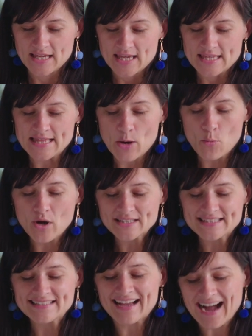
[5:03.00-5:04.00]
Now,
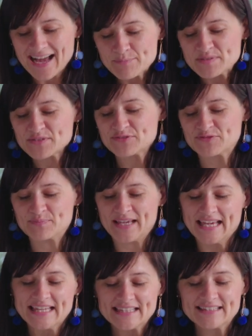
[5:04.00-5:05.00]
what types of
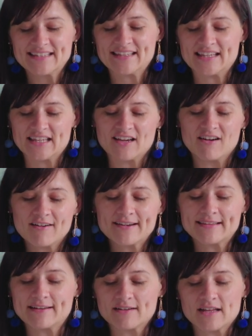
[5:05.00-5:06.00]
painting are
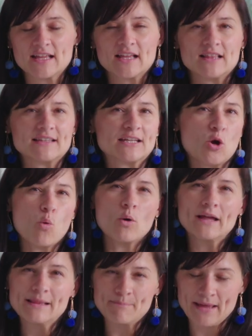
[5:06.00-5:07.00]
there? Like
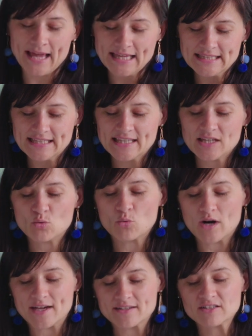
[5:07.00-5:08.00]
oil painting,
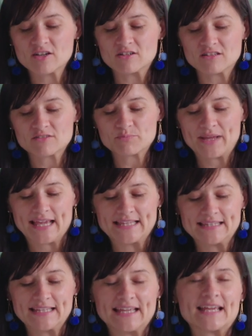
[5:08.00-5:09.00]
watercolor
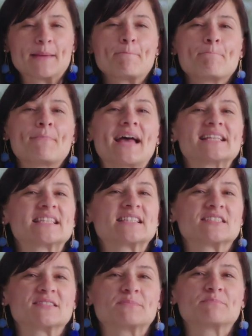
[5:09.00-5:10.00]
painting,
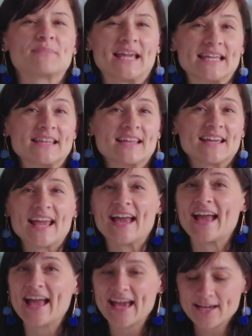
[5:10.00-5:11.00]
pastel painting,
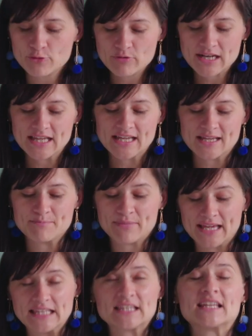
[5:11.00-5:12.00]
acrylic
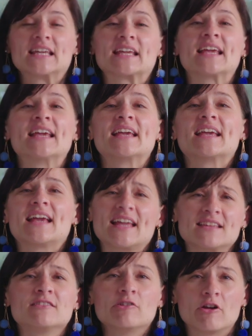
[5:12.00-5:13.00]
painting,
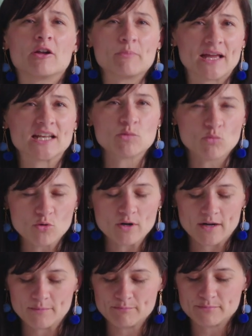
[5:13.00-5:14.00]
and there are many
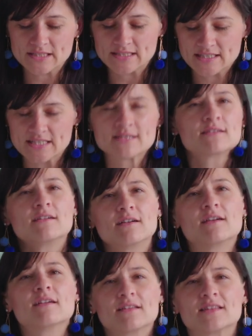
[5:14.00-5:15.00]
more, but these
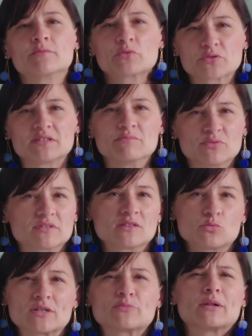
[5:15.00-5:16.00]
are the most
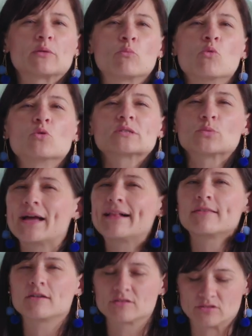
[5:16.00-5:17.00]
important ones, well, most
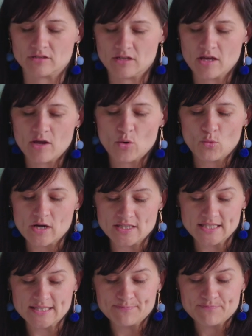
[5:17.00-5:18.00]
well-known ones.